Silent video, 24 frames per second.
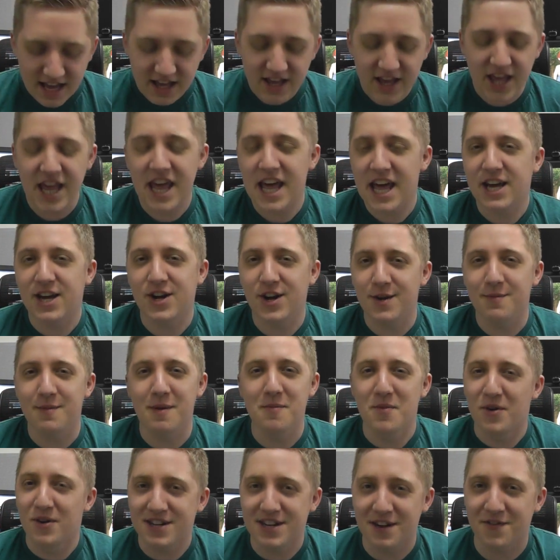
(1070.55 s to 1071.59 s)
There, couldn't be
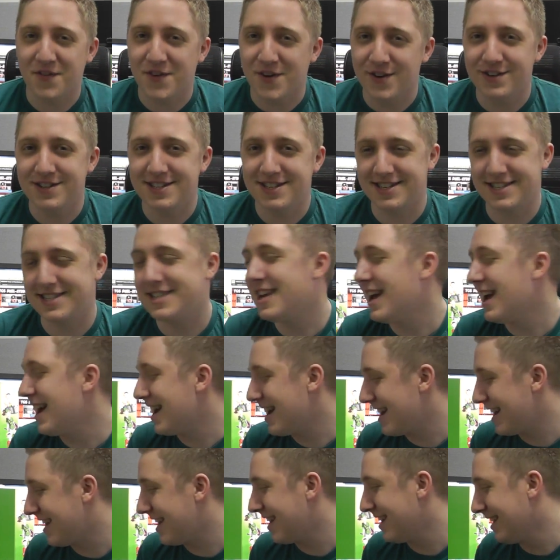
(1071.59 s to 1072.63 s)
more difficult to
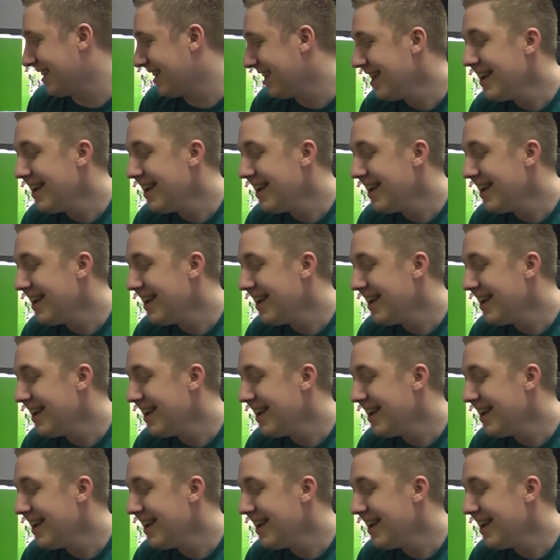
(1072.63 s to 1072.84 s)
say.